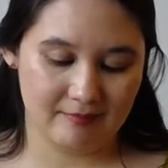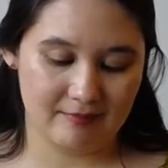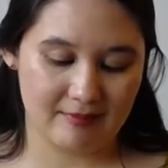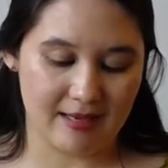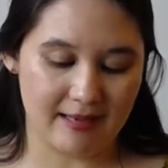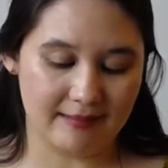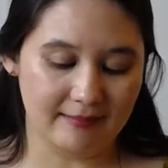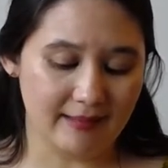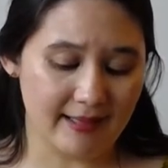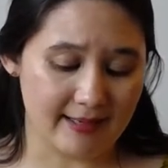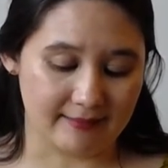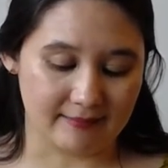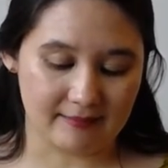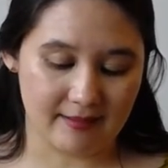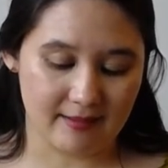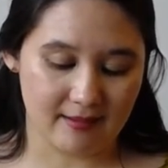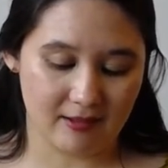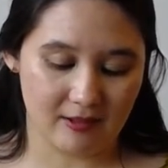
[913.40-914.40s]
At
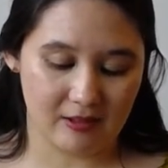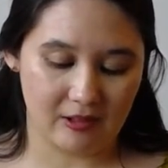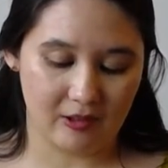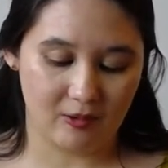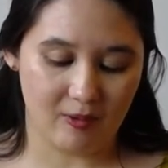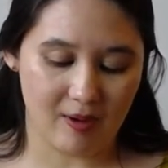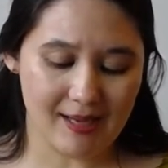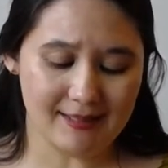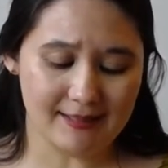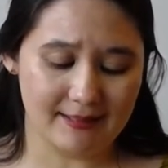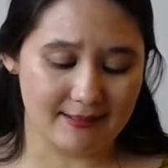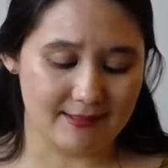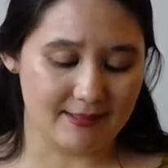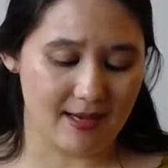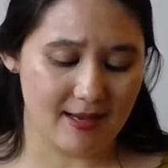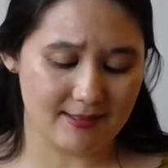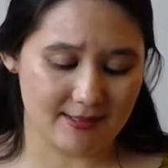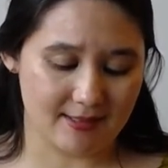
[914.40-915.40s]
length, quite
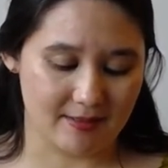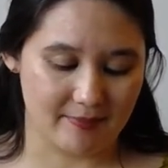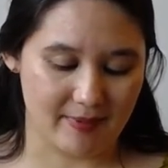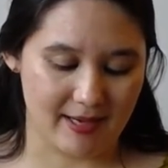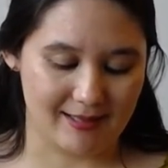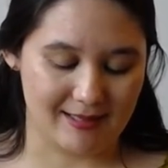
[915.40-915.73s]
exhausted by